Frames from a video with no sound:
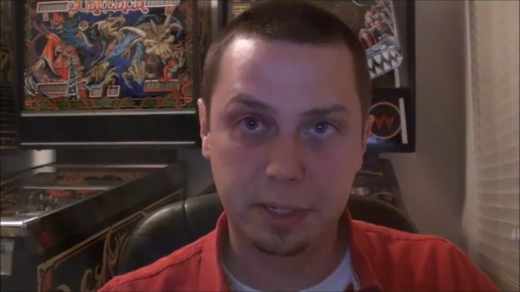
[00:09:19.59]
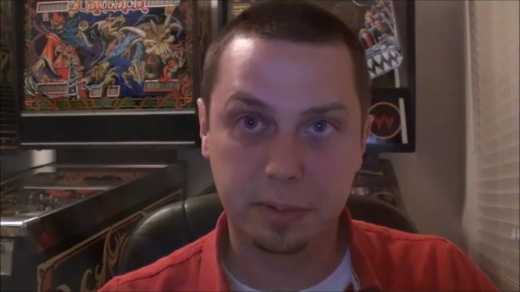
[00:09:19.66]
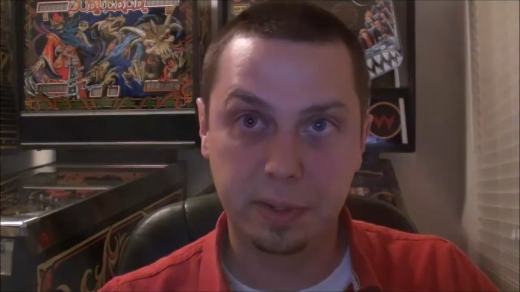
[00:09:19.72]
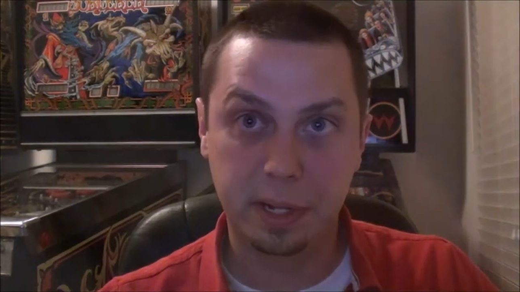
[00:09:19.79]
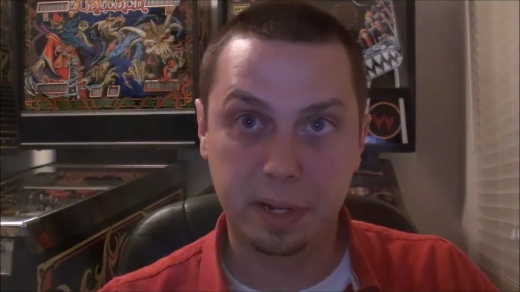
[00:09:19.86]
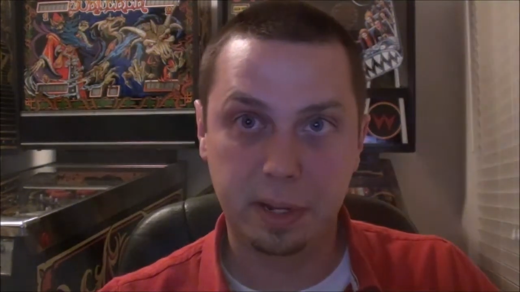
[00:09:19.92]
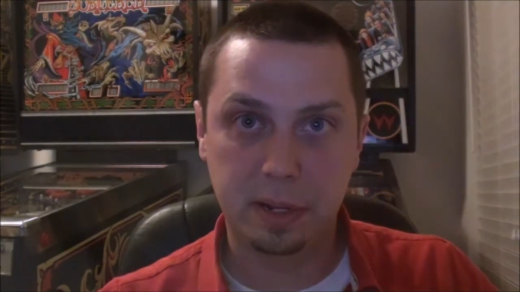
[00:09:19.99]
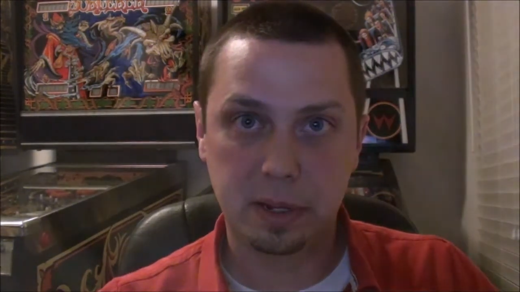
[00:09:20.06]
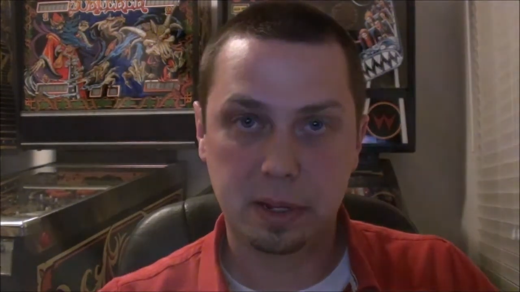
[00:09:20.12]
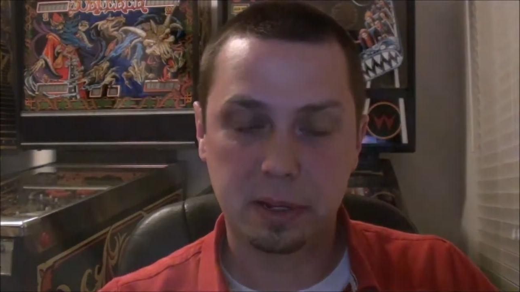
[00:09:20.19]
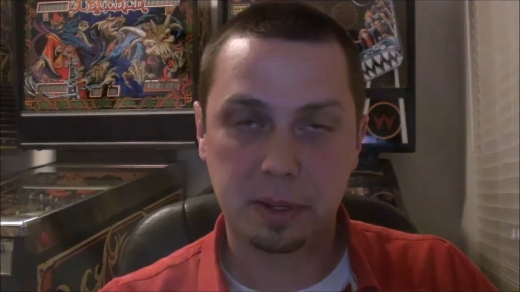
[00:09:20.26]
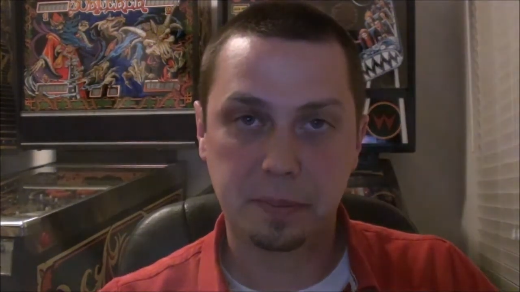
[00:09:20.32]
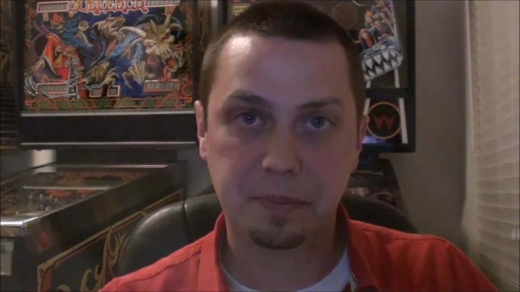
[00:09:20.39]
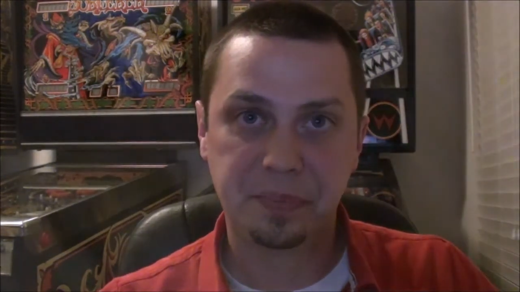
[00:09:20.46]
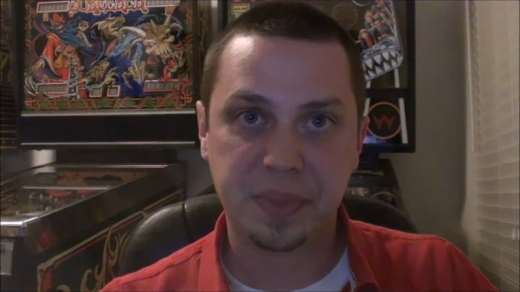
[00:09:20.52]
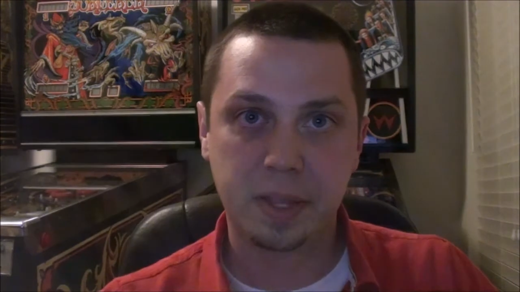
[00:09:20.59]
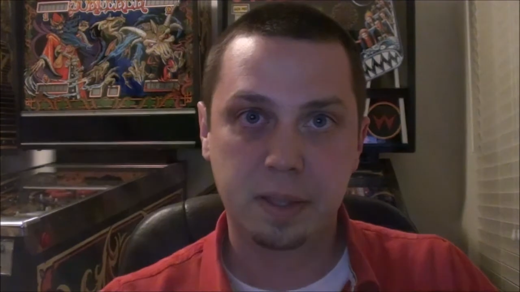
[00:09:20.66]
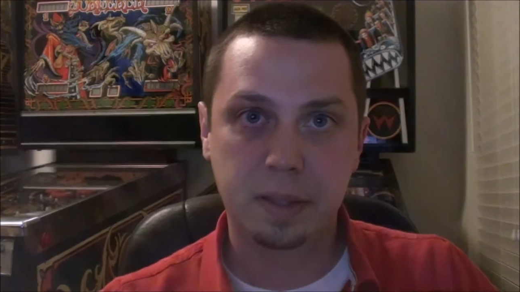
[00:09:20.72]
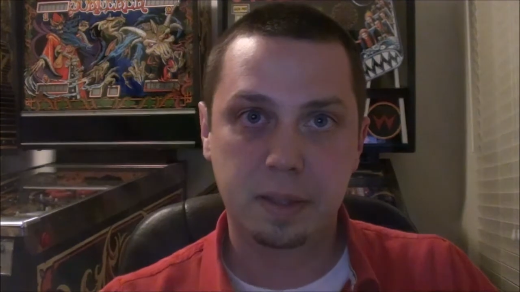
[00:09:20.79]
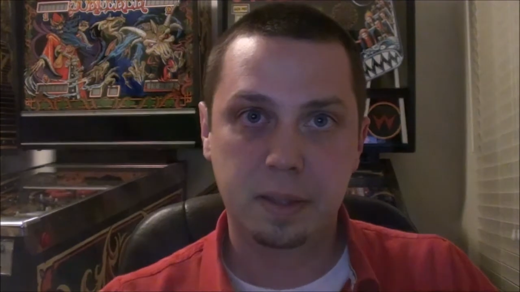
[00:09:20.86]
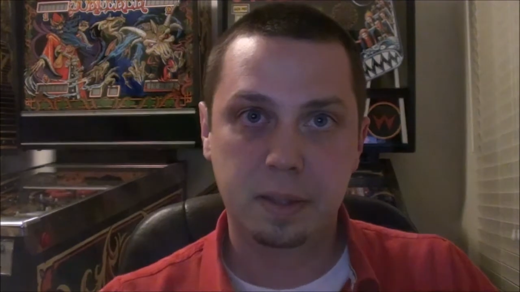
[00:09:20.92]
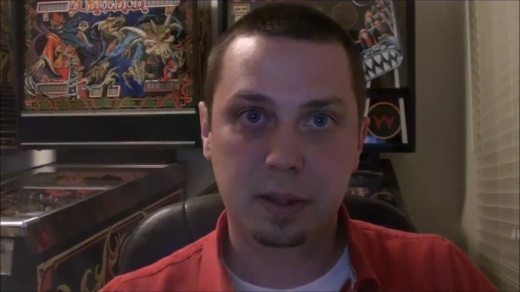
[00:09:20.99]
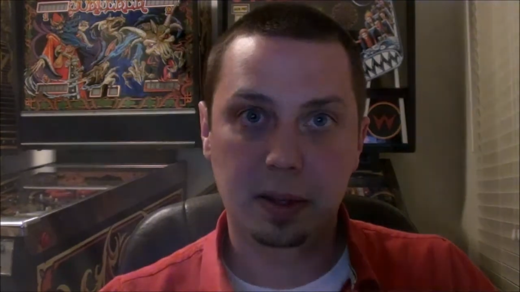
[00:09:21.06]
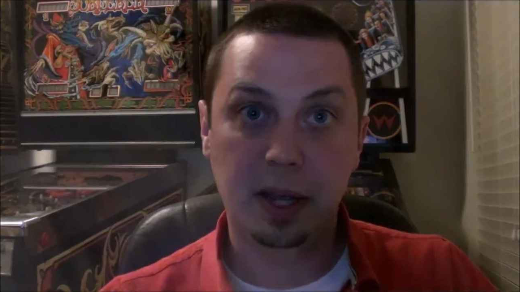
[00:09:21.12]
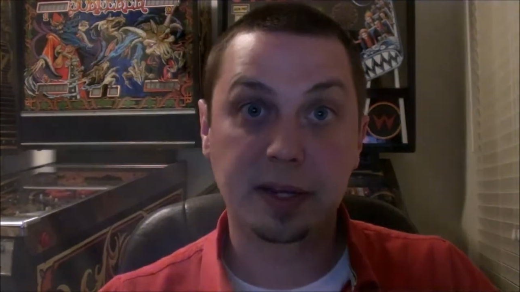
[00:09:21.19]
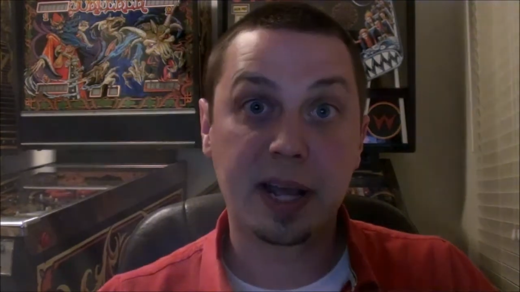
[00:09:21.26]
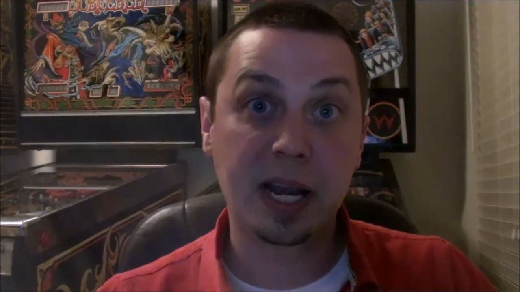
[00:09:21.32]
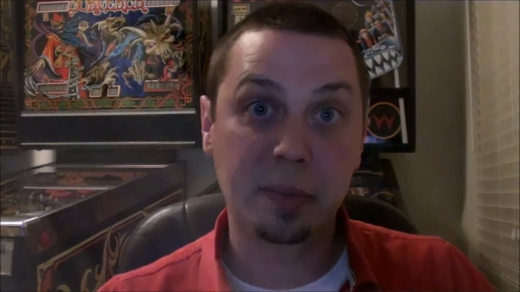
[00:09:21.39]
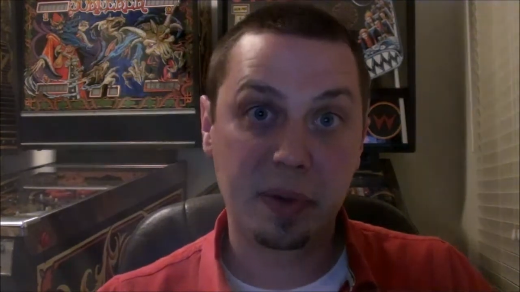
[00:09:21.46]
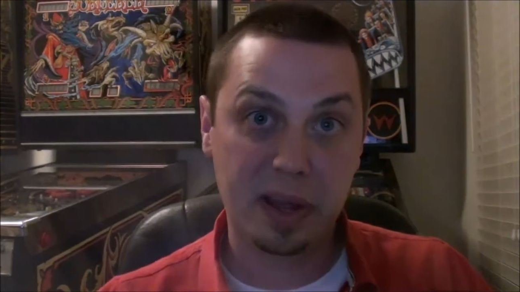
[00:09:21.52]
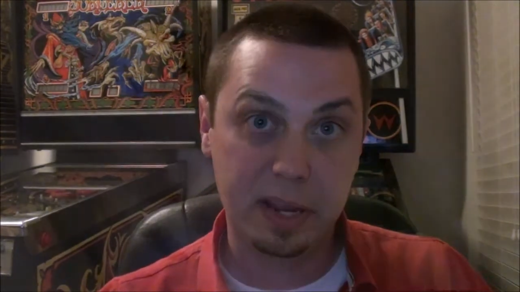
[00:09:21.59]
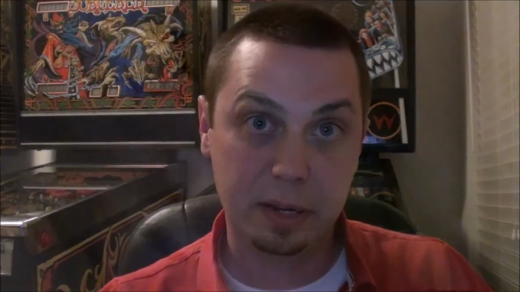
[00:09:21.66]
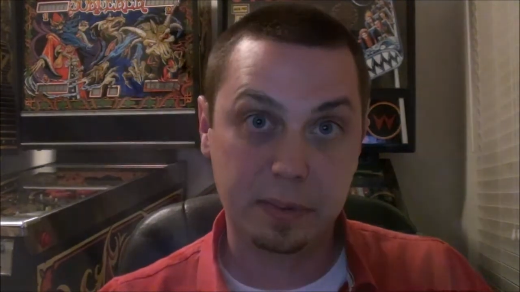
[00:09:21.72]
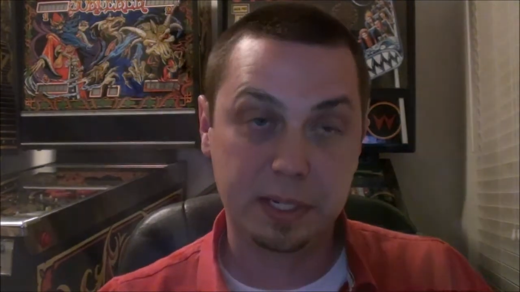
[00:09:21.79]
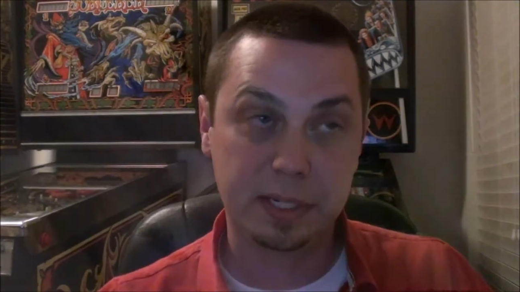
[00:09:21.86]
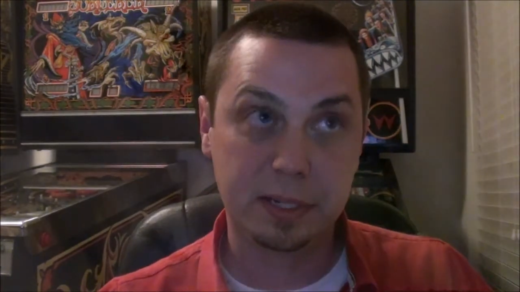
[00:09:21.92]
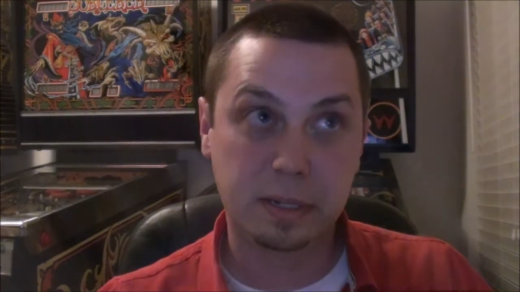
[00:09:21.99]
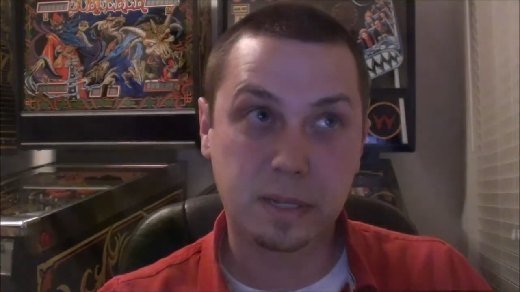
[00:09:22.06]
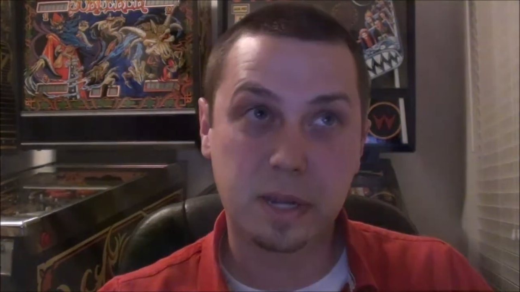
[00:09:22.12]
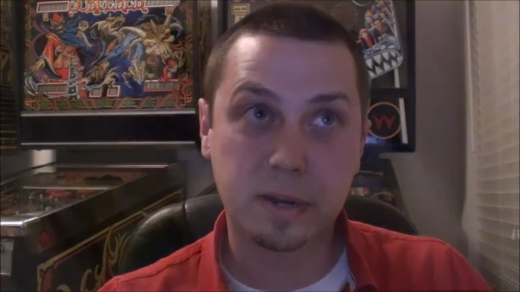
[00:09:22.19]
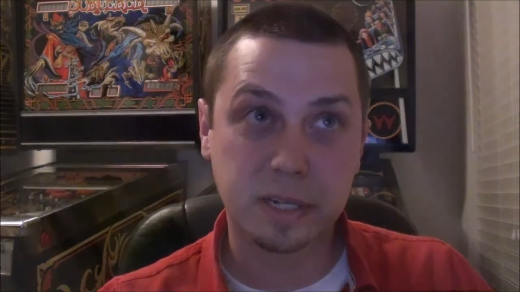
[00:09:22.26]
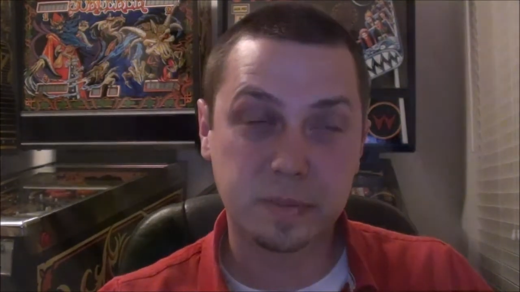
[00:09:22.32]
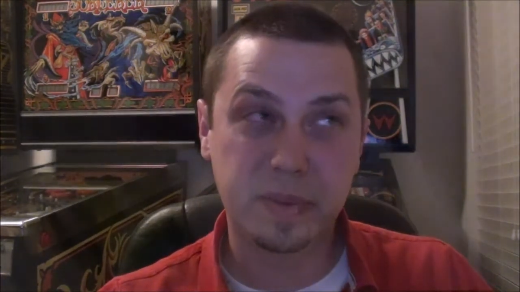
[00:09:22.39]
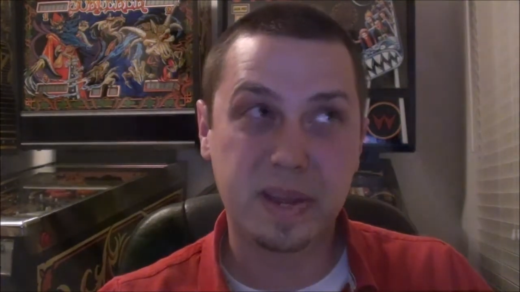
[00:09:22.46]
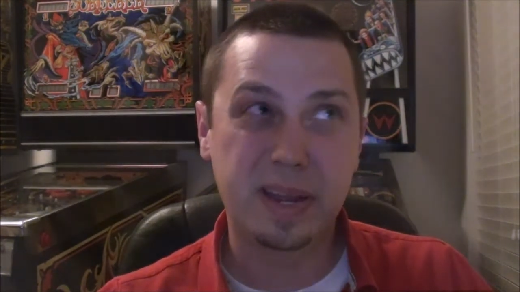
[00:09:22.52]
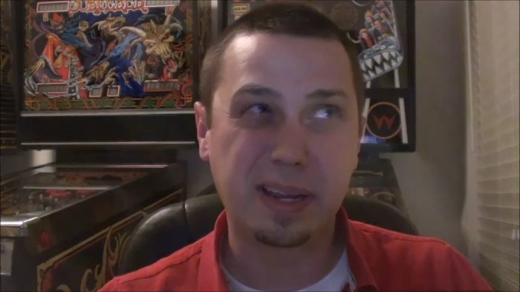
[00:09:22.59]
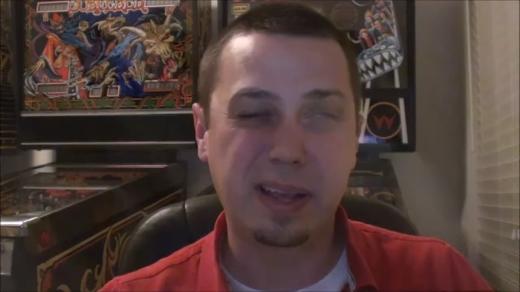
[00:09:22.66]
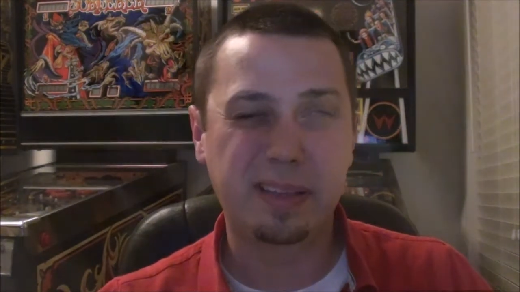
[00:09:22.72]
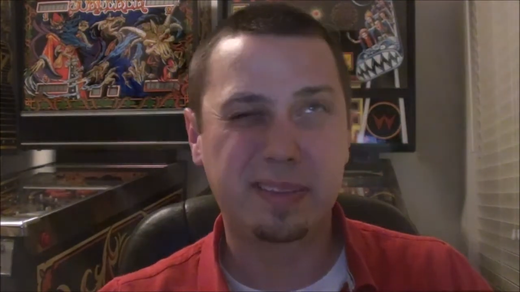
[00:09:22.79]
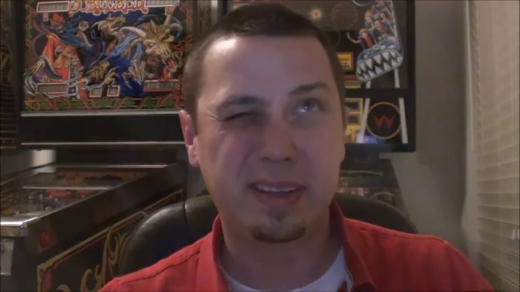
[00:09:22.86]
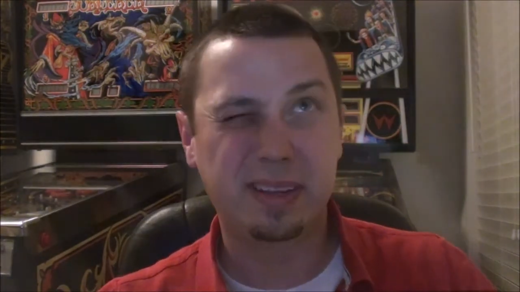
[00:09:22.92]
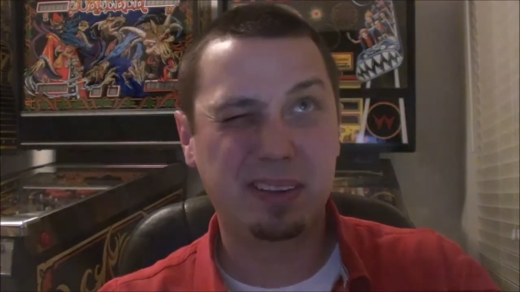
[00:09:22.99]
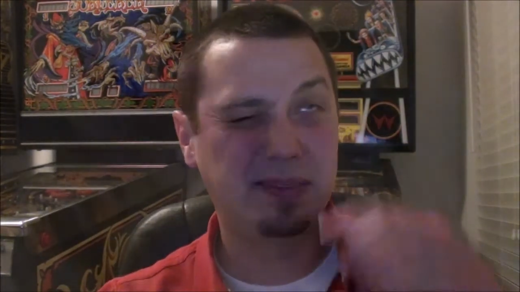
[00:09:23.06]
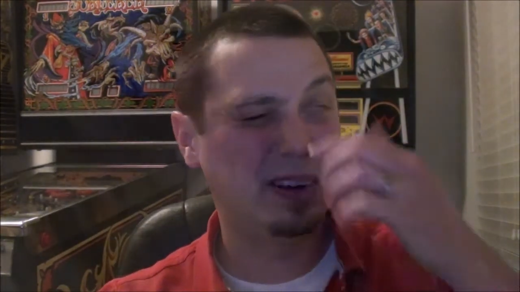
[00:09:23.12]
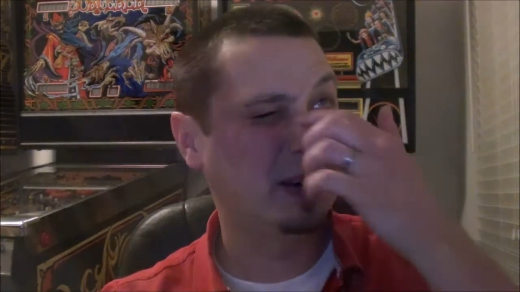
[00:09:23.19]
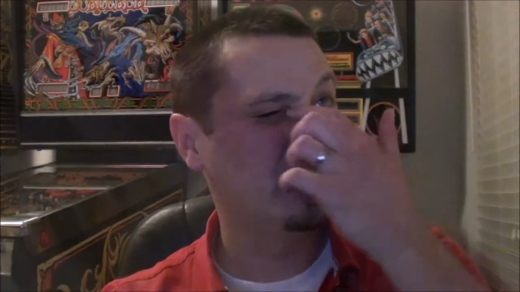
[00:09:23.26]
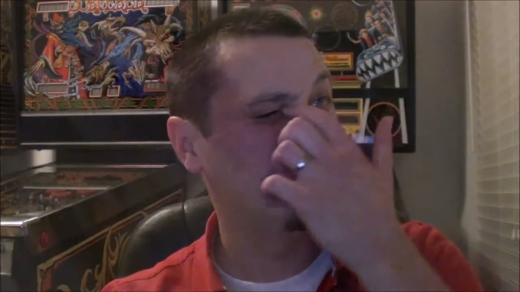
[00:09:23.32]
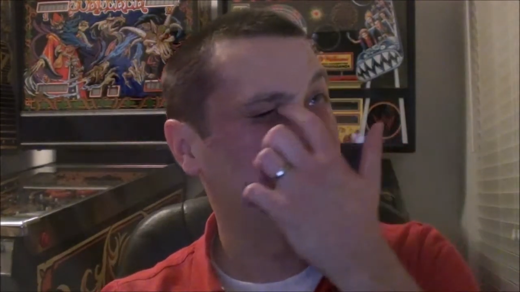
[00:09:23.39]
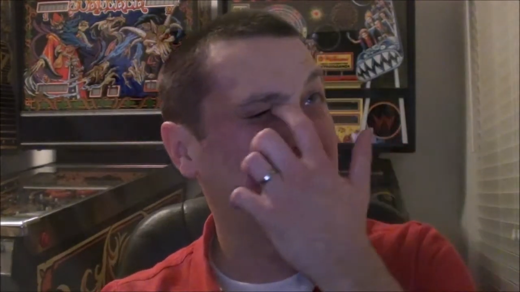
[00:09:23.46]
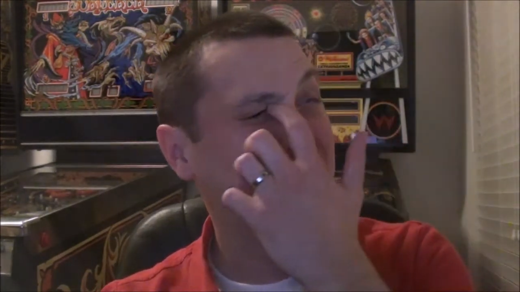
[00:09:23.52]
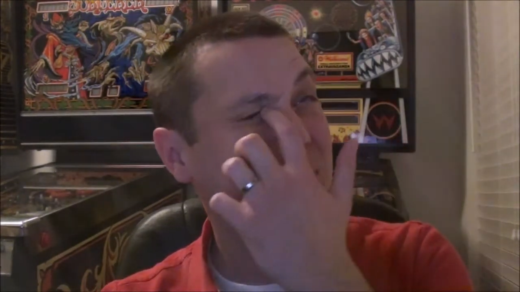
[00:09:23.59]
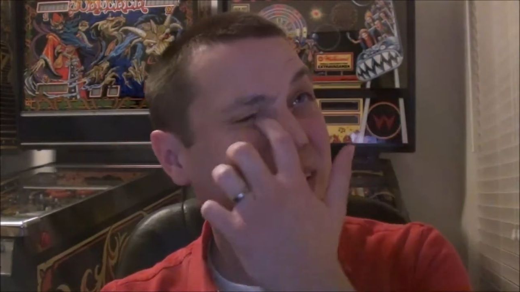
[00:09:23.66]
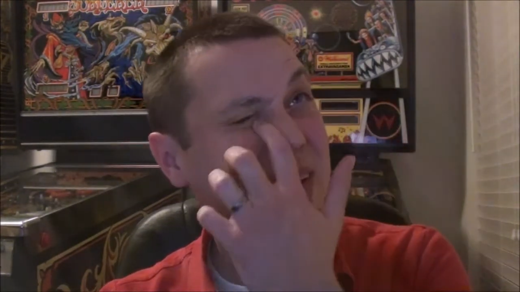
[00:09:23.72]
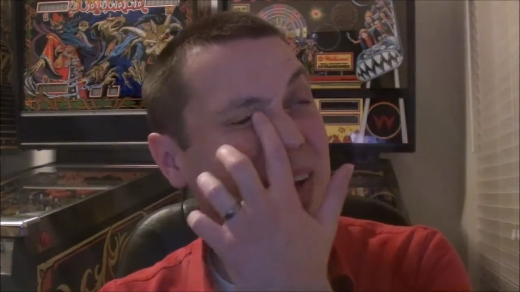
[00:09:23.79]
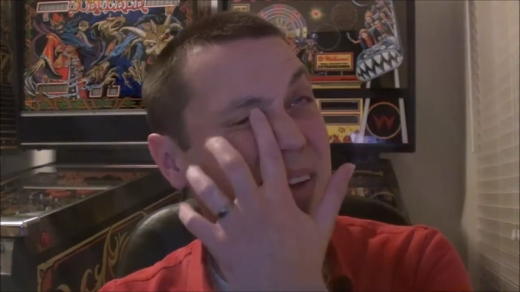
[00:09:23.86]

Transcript: You get a night bag, which is a large bag, I think, if I remember right,